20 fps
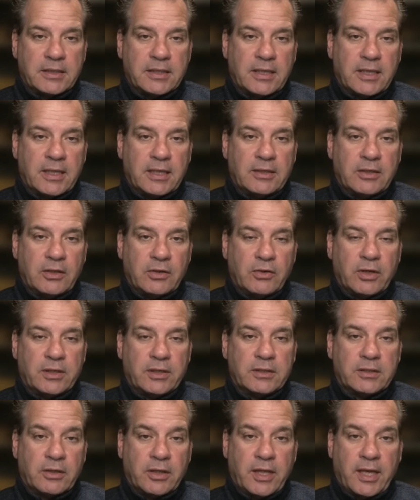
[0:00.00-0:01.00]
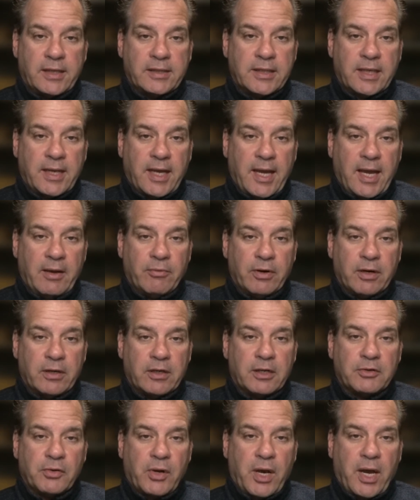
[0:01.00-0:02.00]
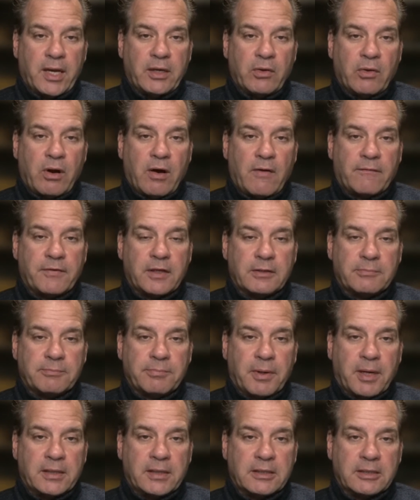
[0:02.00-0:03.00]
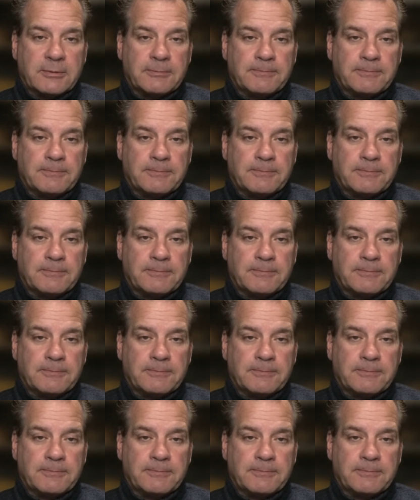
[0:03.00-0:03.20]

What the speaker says: She didn't do it. So they said, hey, we're going to drag you off this bus.